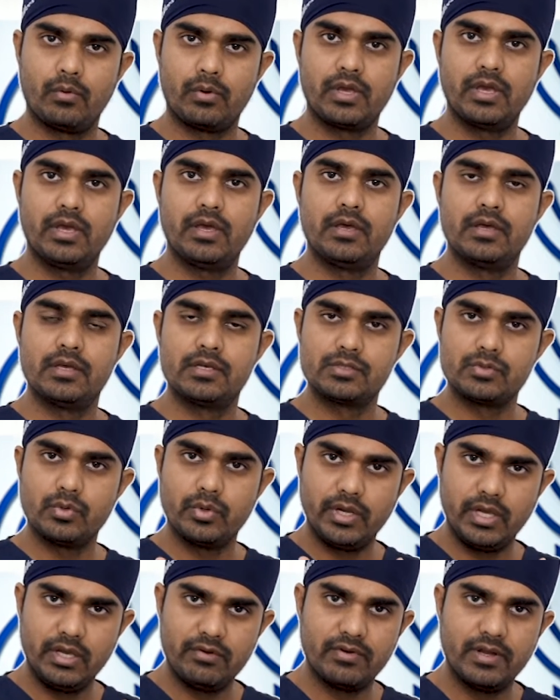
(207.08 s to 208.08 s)
Okay, so
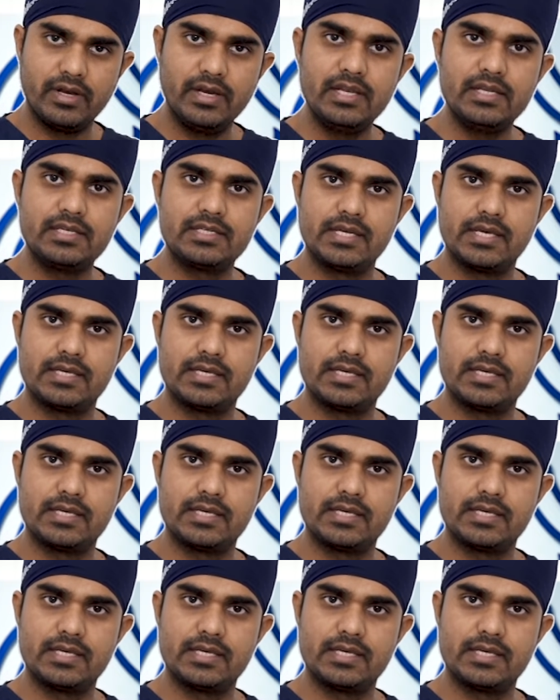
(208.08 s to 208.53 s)
ivanni